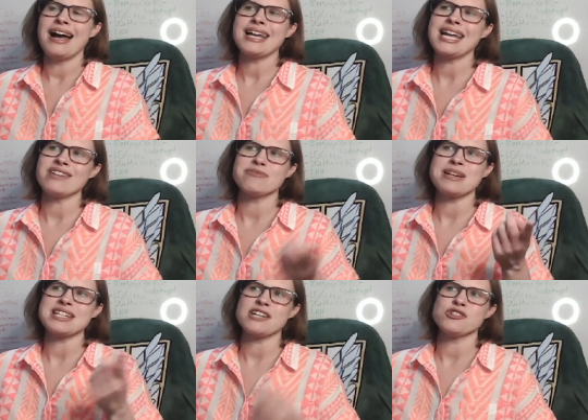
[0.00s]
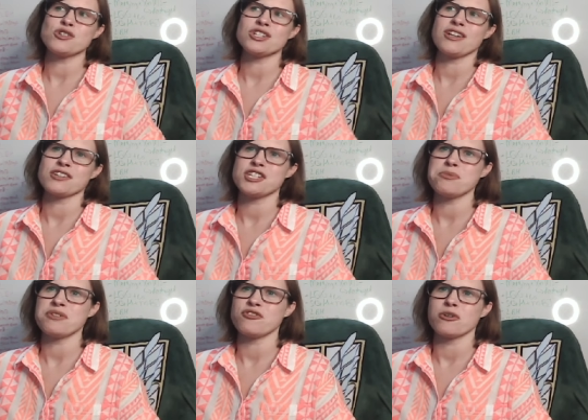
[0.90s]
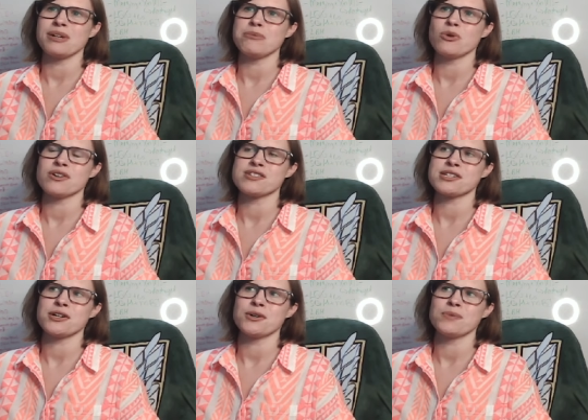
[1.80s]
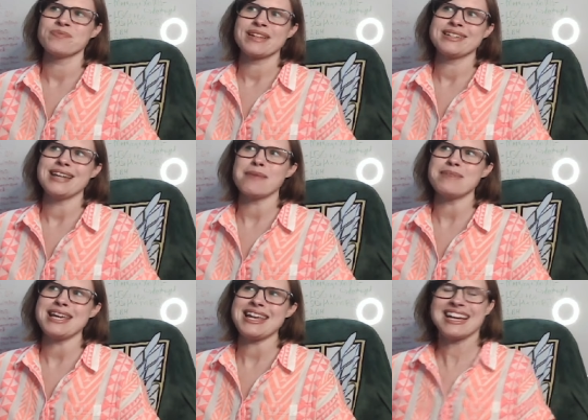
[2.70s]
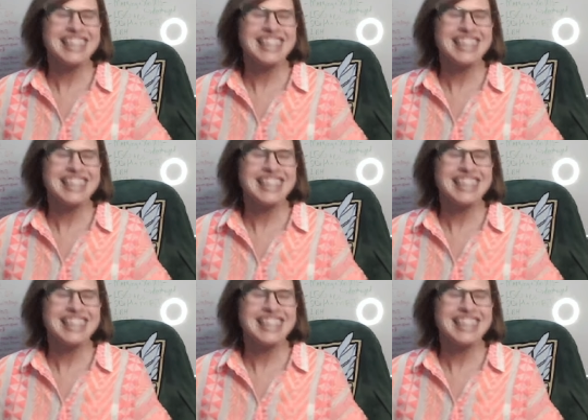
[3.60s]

I can't even maintain Zhu Xilong's human form anymore, so not me.